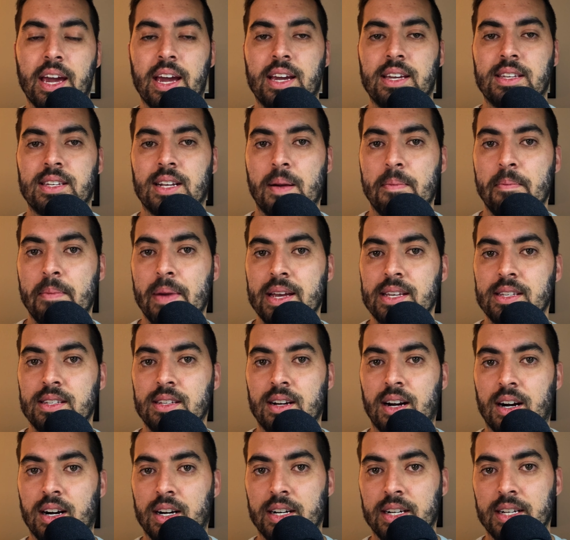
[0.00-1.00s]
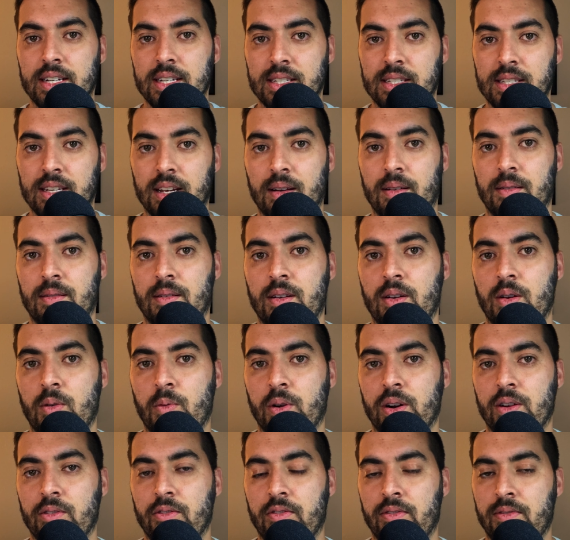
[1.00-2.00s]
He's an amazing artist and
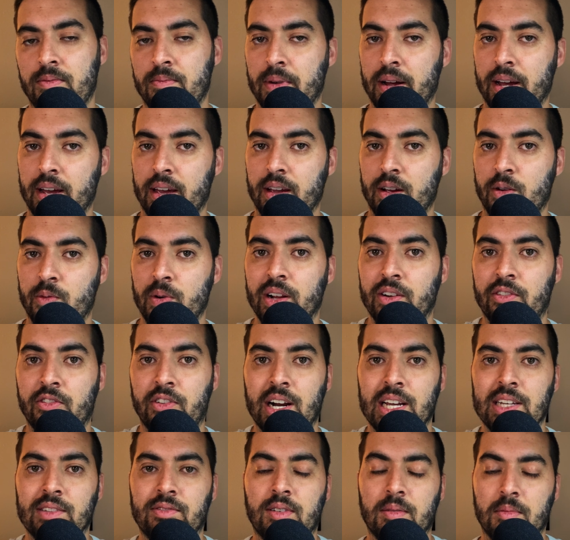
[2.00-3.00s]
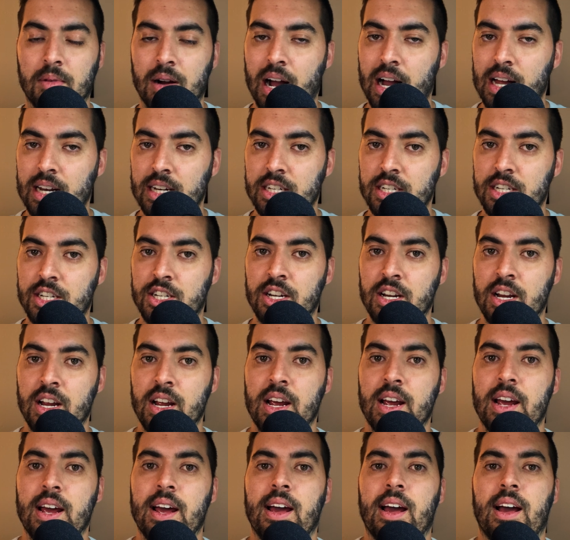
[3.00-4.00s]
one of my great friends from college.
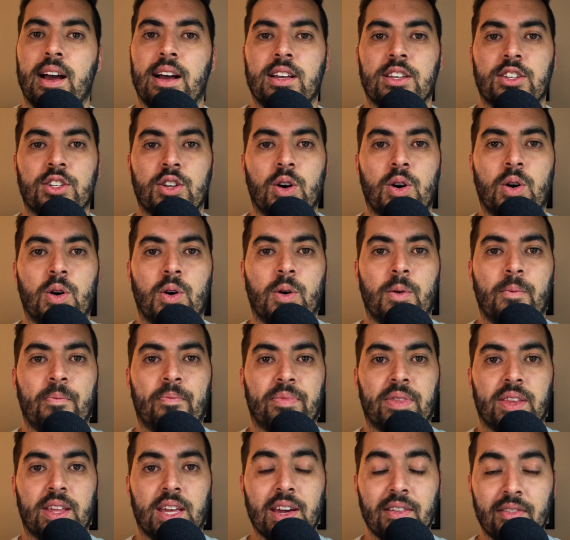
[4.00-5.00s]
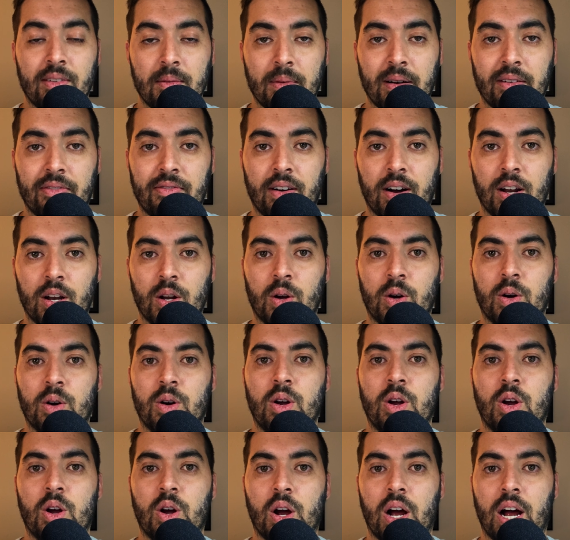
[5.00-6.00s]
So give him a follow.
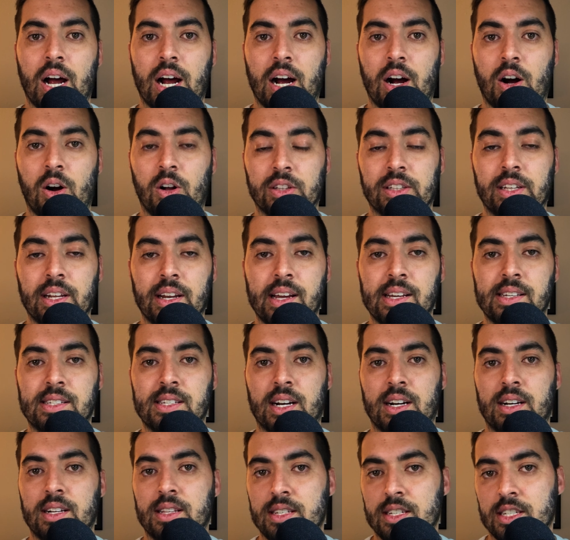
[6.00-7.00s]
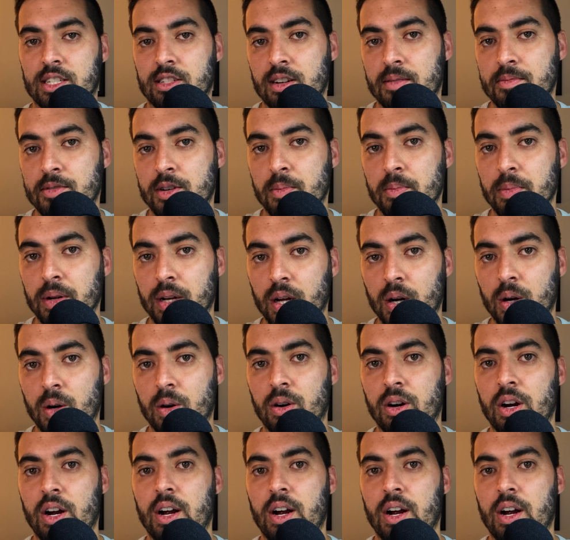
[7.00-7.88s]
Uh, all the links are in the description below.